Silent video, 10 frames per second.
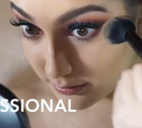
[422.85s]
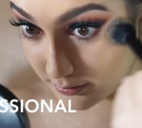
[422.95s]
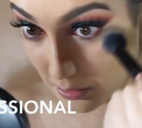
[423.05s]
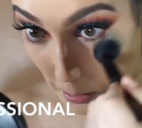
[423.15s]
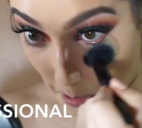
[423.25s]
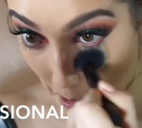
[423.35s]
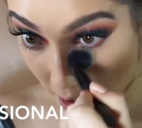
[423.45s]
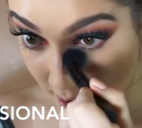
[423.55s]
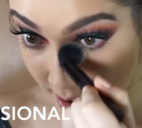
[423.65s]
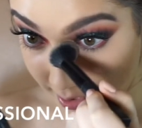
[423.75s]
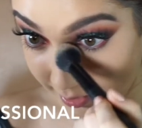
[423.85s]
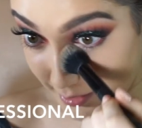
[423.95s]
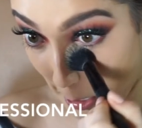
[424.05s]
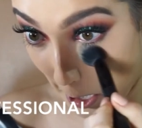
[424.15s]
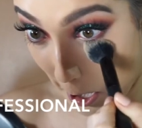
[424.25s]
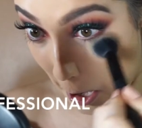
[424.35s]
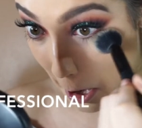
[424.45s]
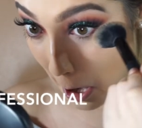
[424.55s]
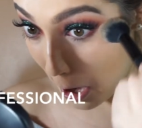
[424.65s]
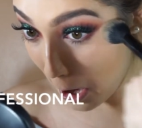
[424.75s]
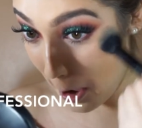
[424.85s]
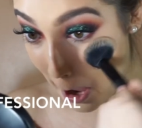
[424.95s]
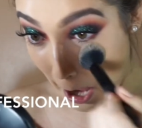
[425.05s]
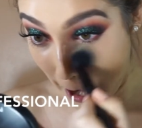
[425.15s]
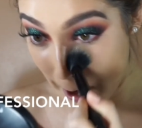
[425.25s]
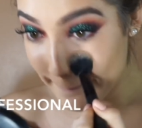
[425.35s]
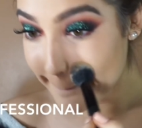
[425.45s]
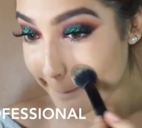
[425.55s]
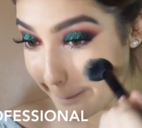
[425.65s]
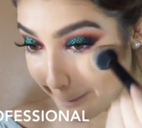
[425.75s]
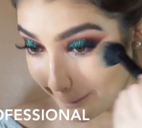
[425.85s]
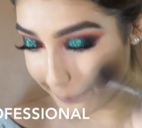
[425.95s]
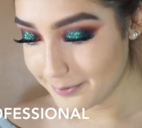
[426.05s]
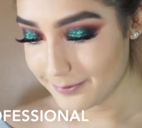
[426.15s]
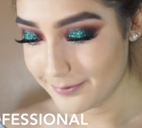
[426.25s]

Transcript: Now, if you're not into matte cosmetics, then look into the